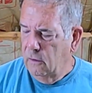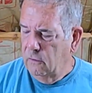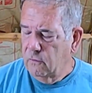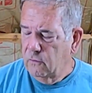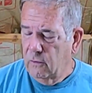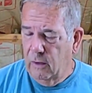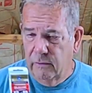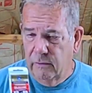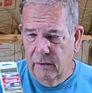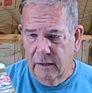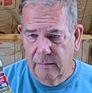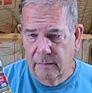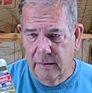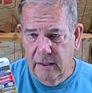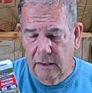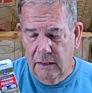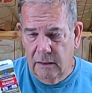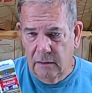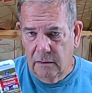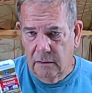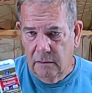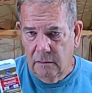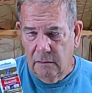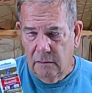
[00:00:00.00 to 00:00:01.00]
So I
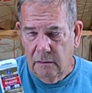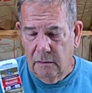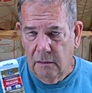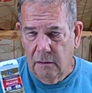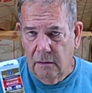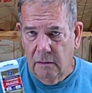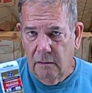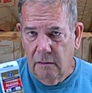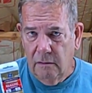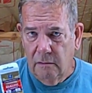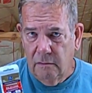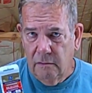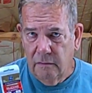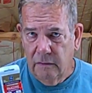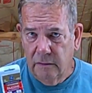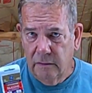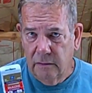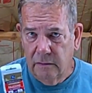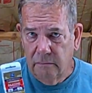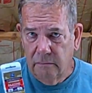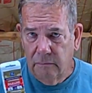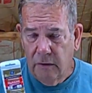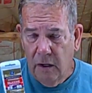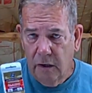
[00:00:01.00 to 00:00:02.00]
recommend
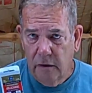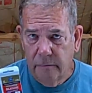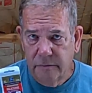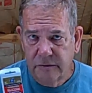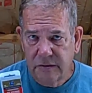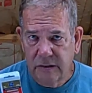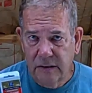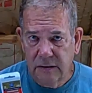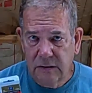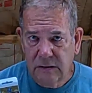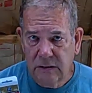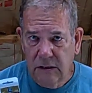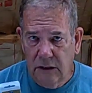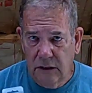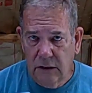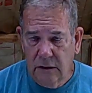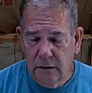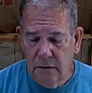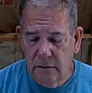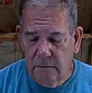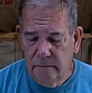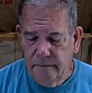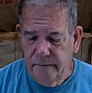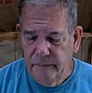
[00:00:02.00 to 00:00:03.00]
the 100%
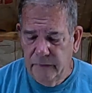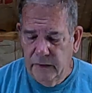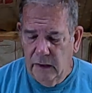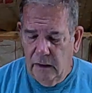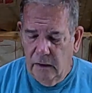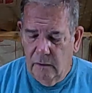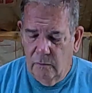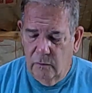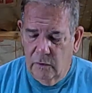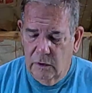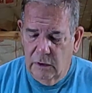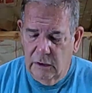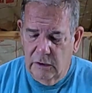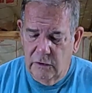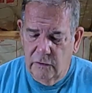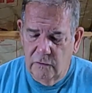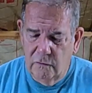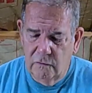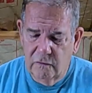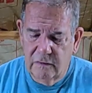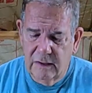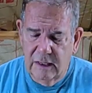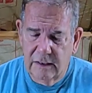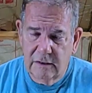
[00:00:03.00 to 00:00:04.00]
silicone. We're going to
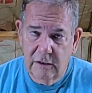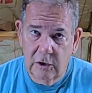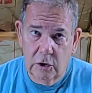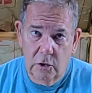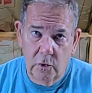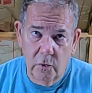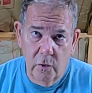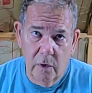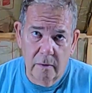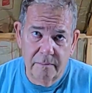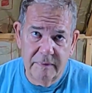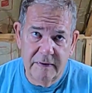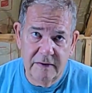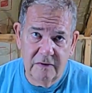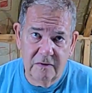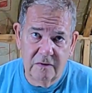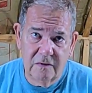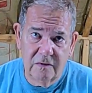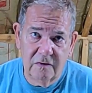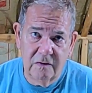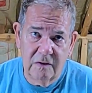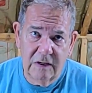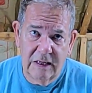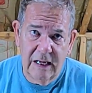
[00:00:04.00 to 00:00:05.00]
use that to glue our
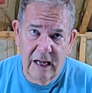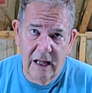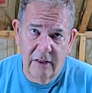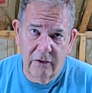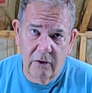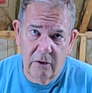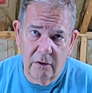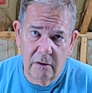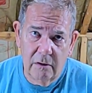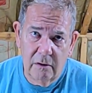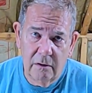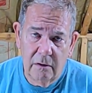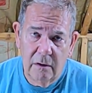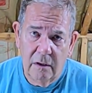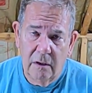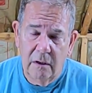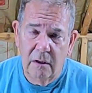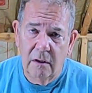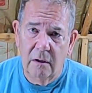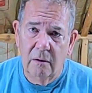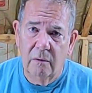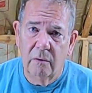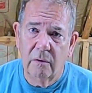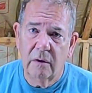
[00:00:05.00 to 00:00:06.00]
pieces together.
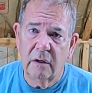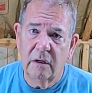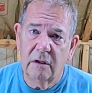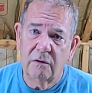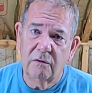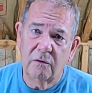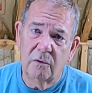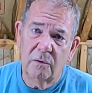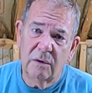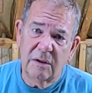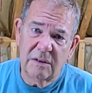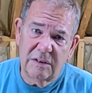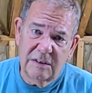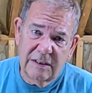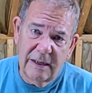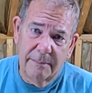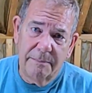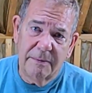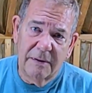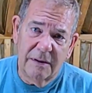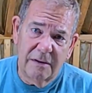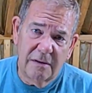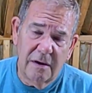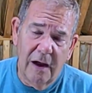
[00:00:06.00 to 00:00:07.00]
We're going to do it a
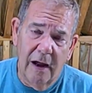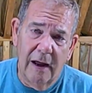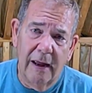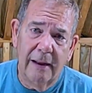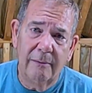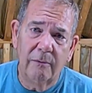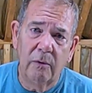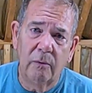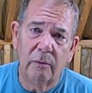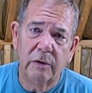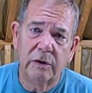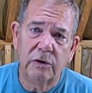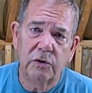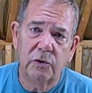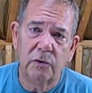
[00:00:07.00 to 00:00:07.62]
step at a time when we